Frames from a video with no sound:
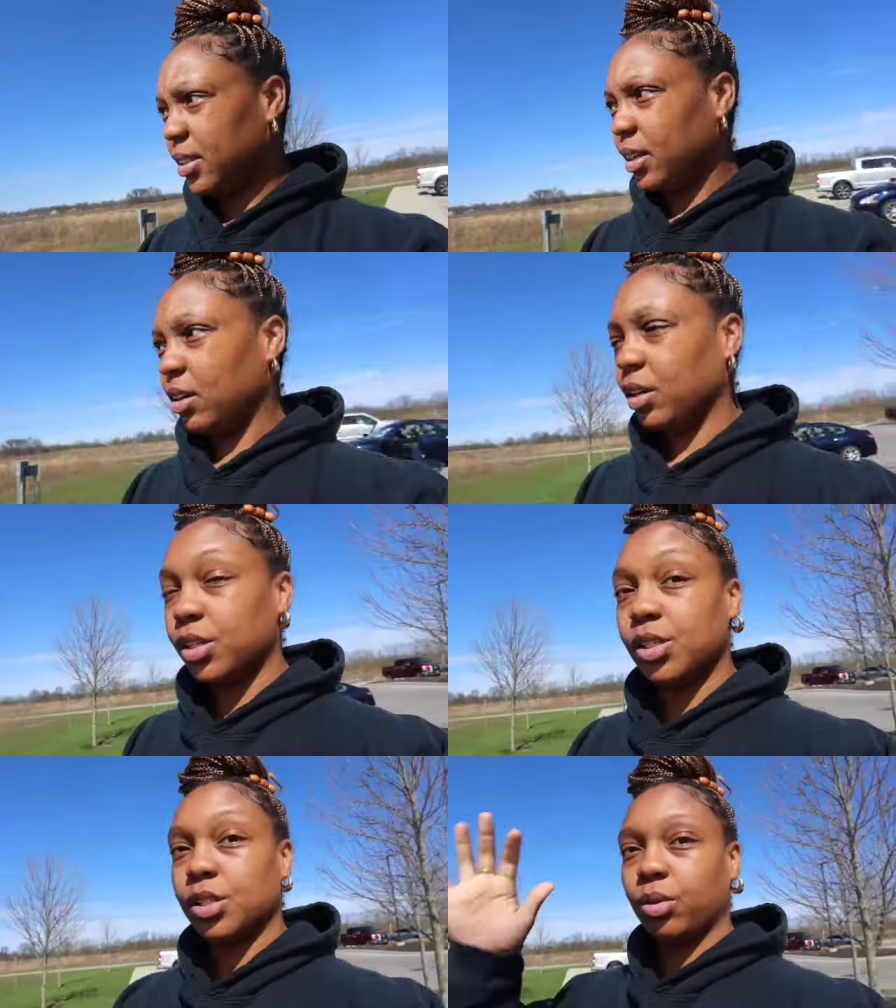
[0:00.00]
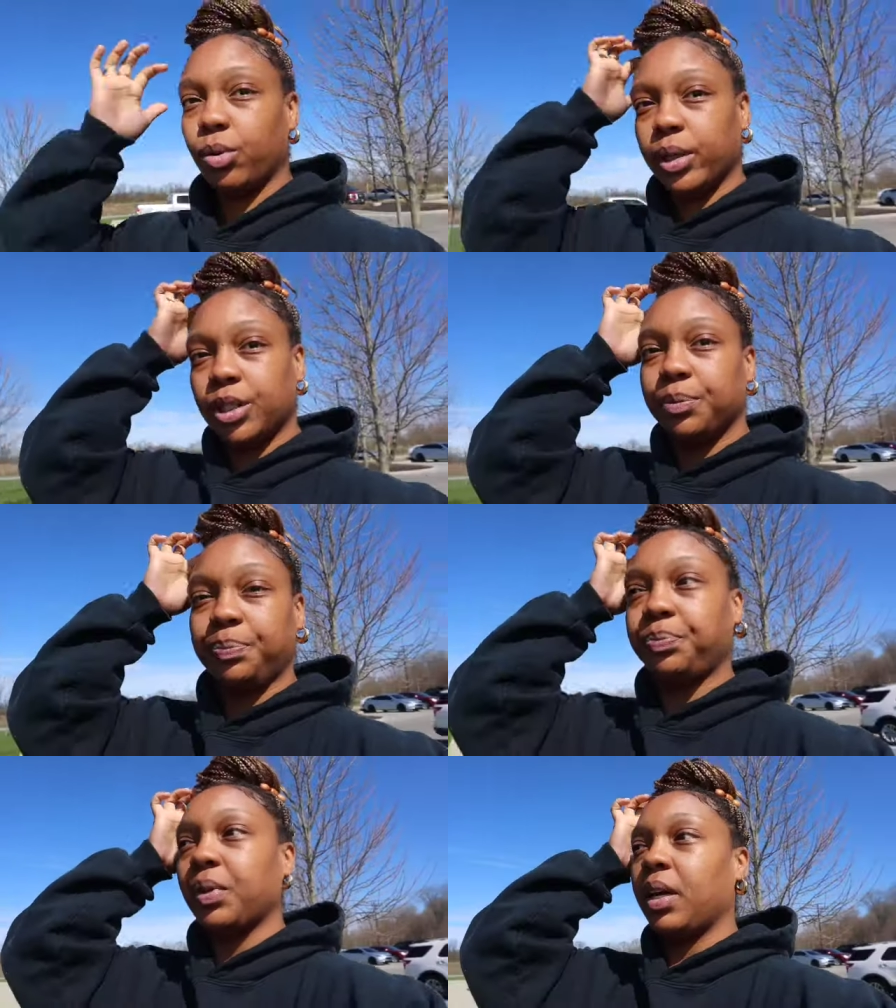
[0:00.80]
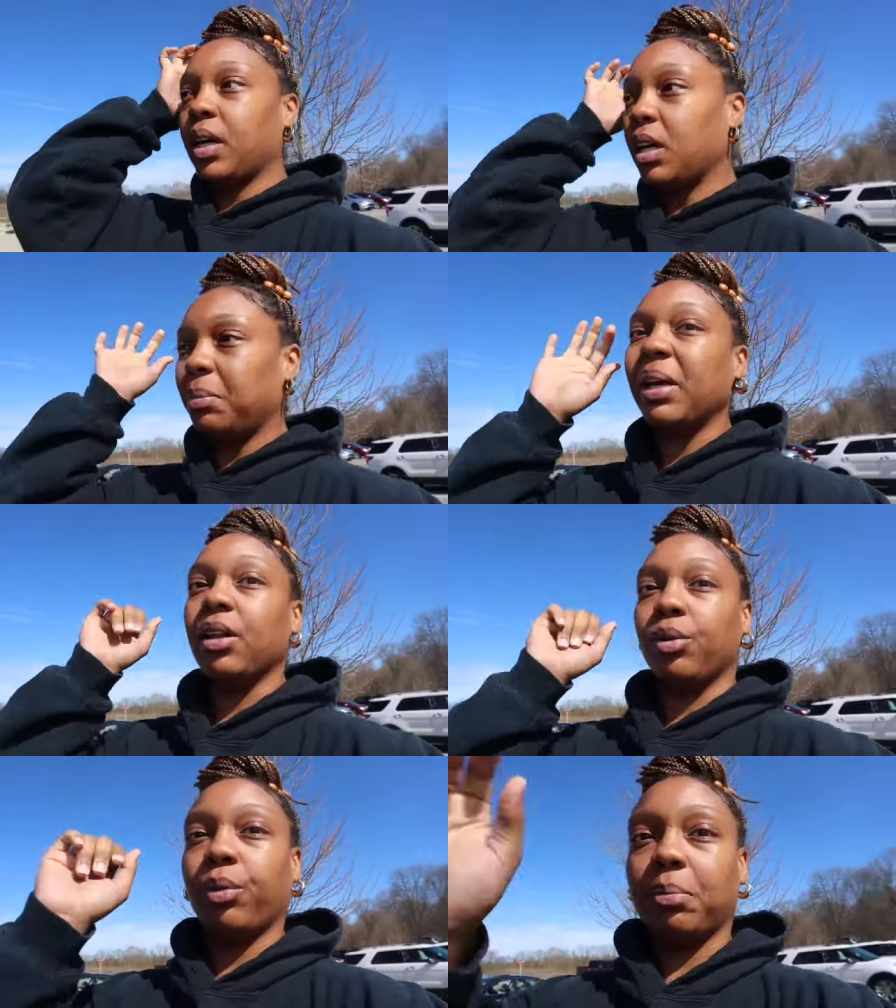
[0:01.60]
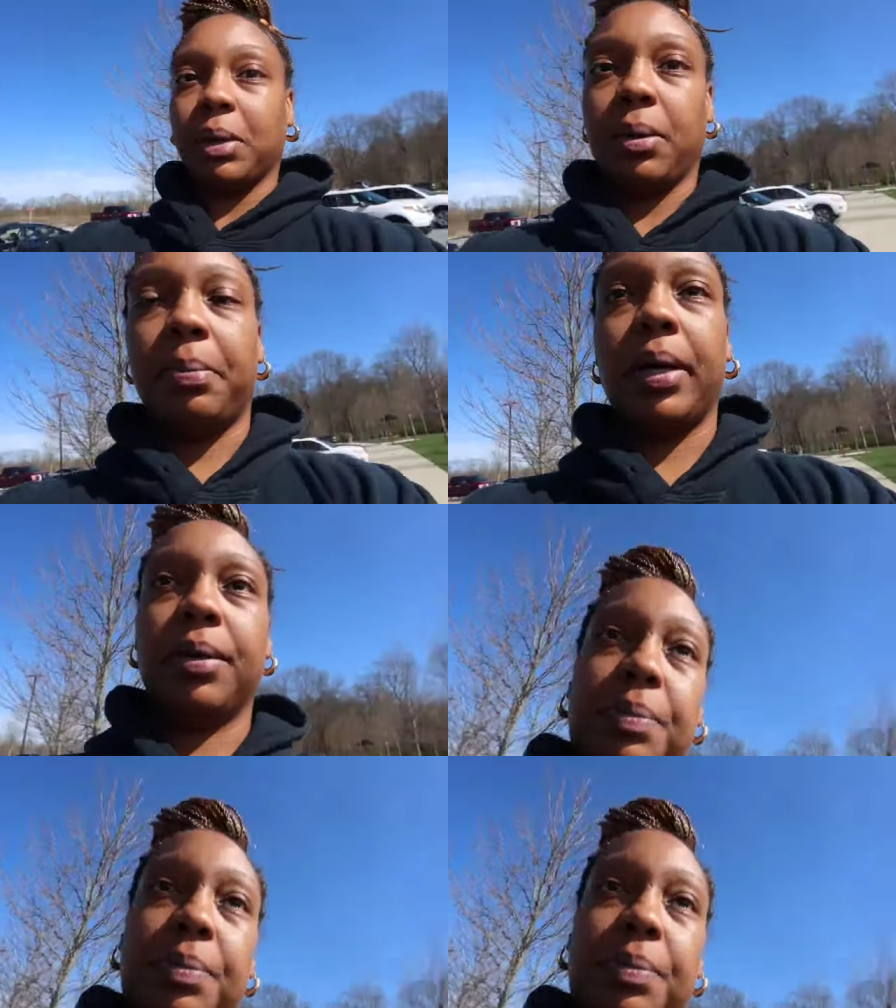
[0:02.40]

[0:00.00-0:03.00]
Oh, so gorgeous. Could be a little warmer, but